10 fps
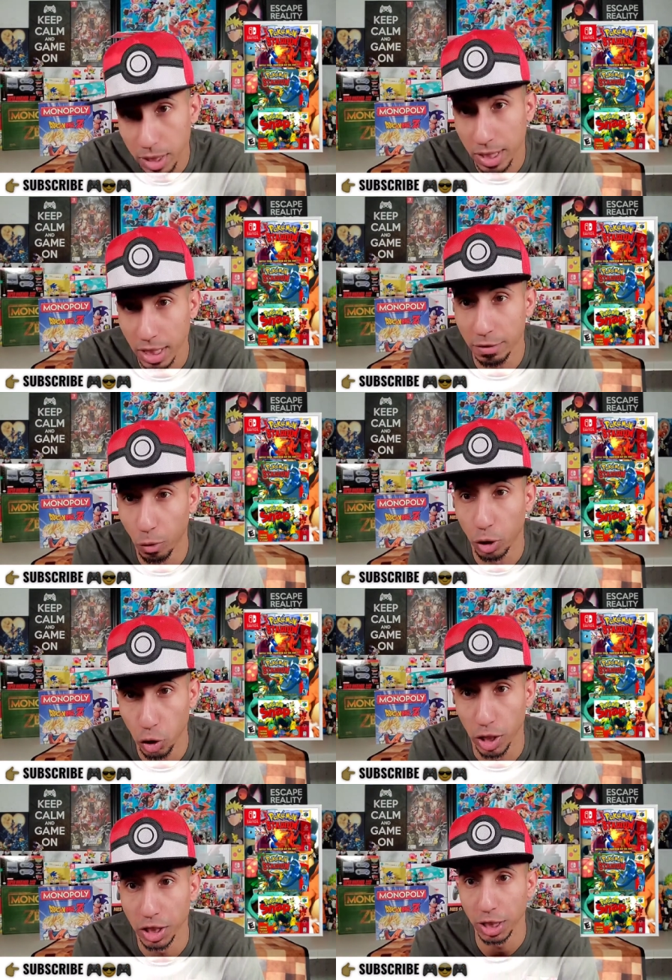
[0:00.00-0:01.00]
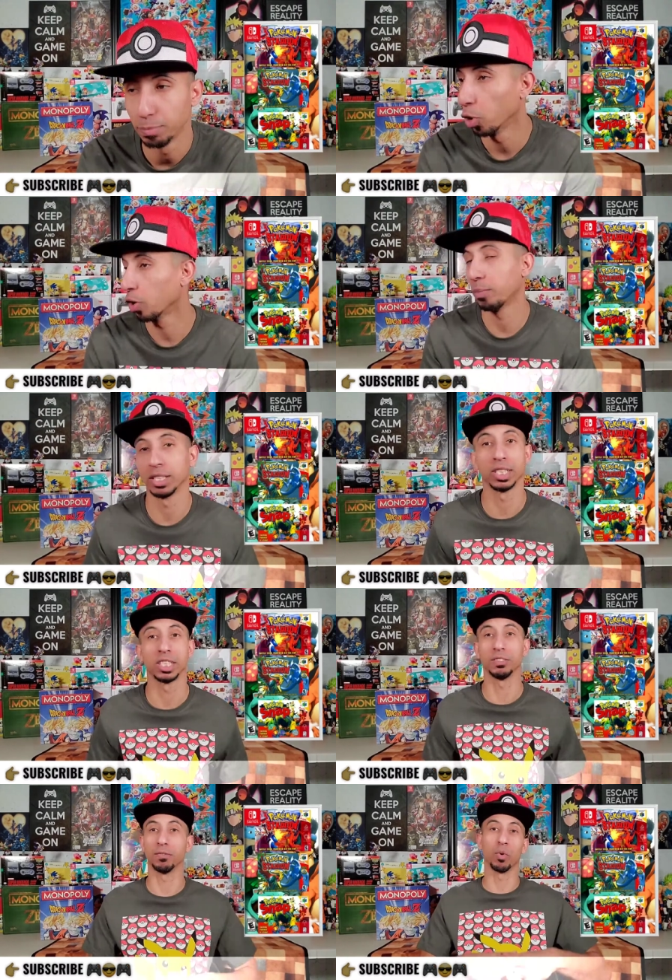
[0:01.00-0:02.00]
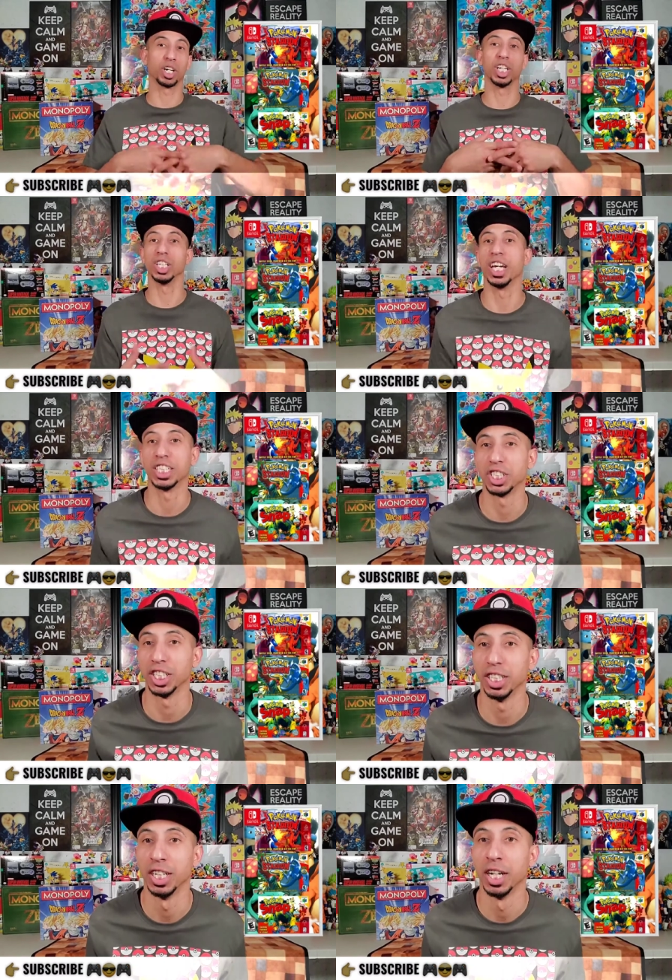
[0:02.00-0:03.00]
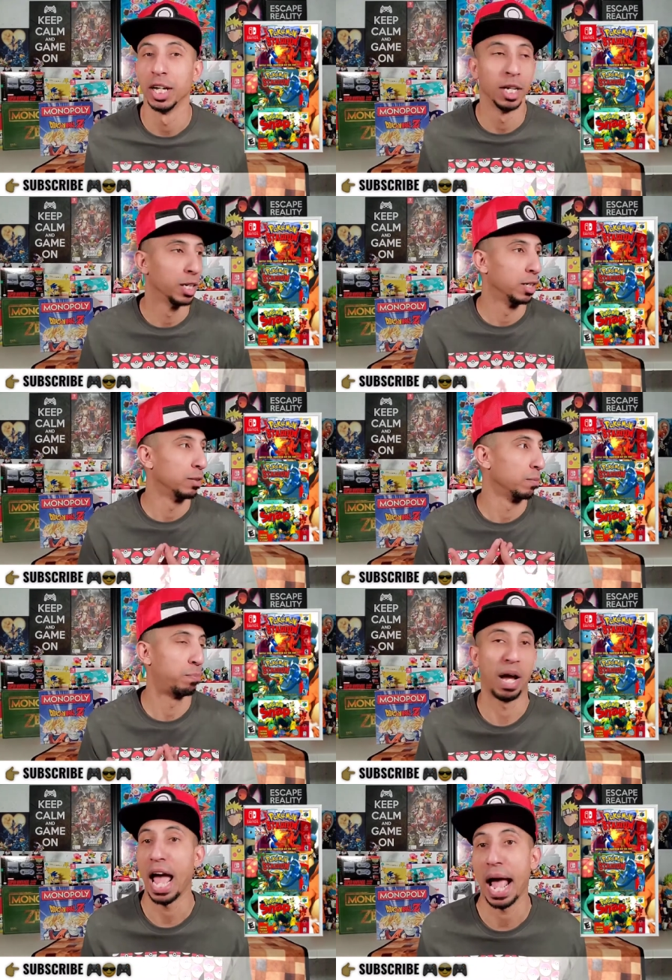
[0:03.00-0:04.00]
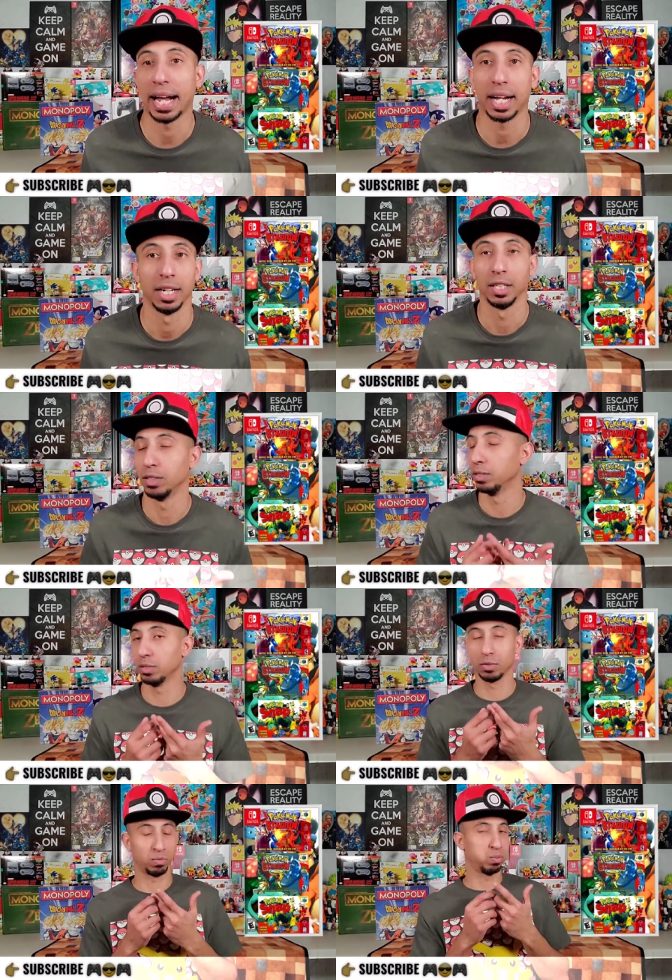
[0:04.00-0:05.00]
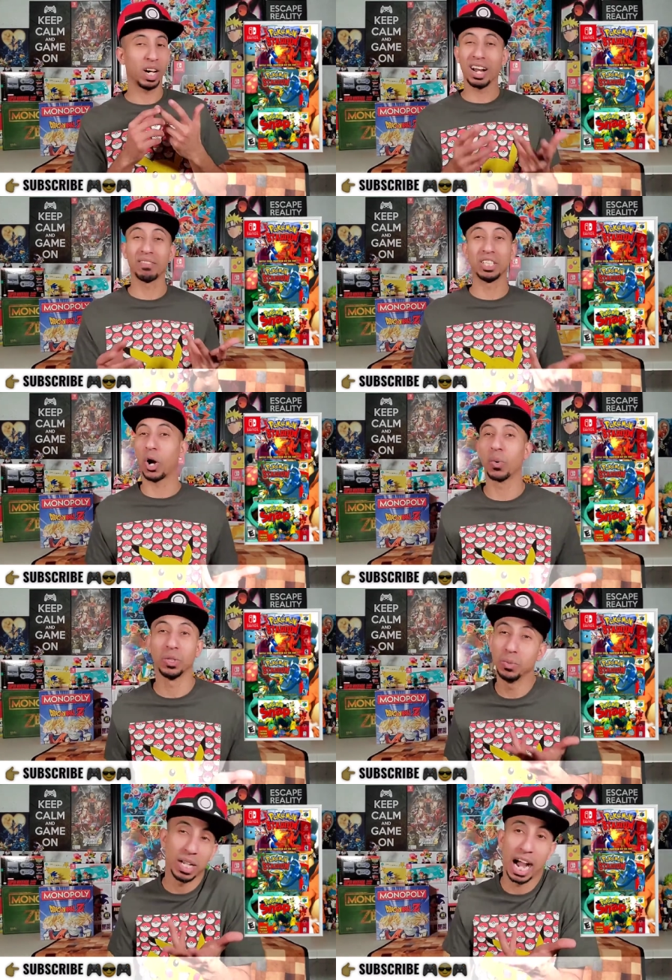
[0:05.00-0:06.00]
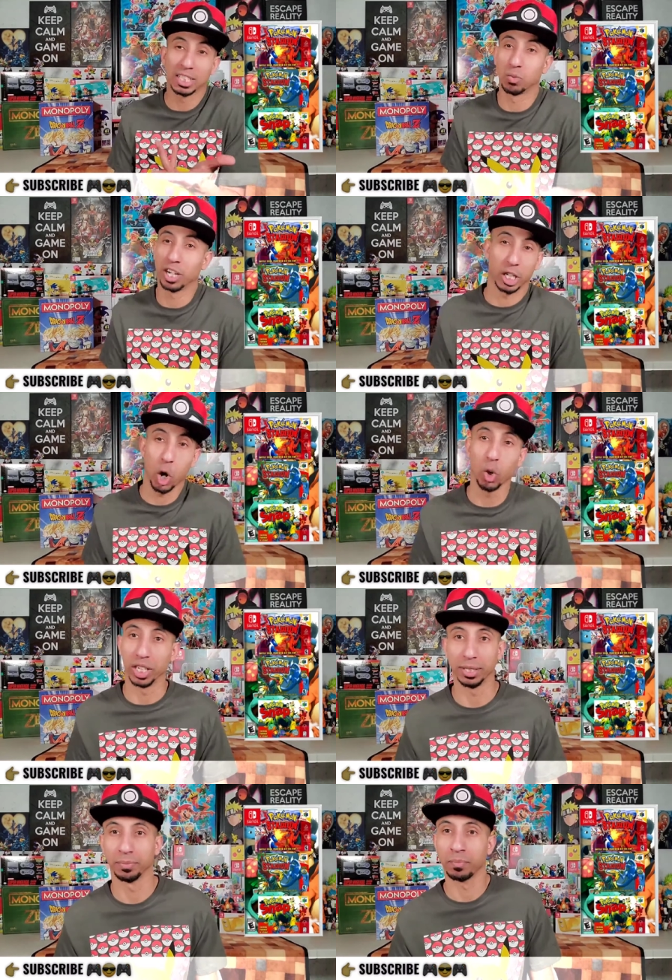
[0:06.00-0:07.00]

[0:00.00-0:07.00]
64 trilogy, Pokemon 64 collection, pack, whatever y'all you guys want to call it.